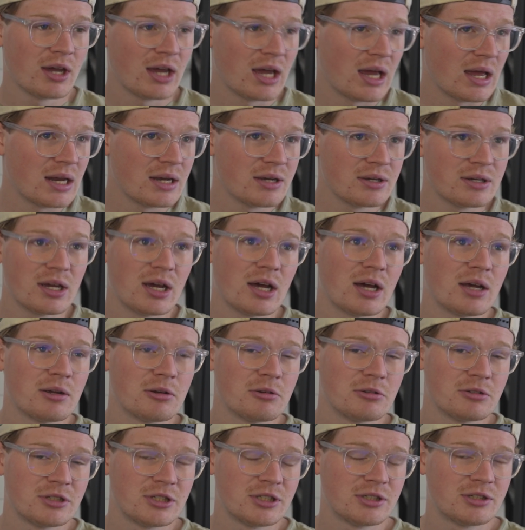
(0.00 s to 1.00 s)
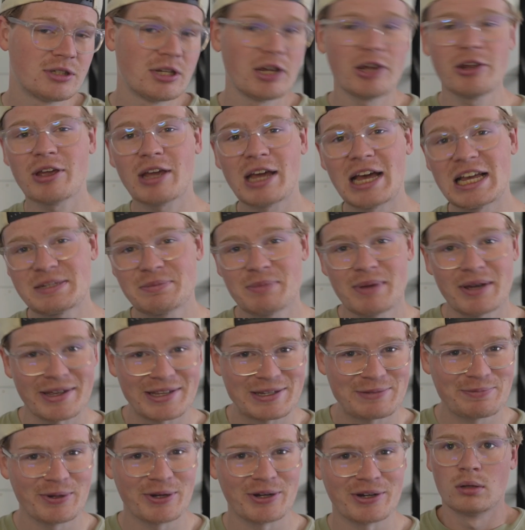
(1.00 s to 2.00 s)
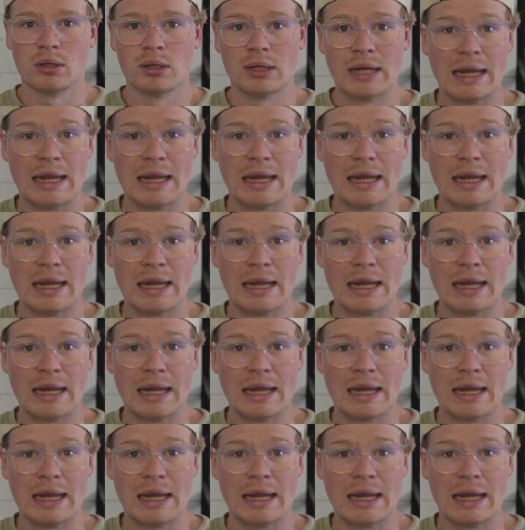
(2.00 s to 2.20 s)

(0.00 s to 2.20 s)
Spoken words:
and tell you guys my experience.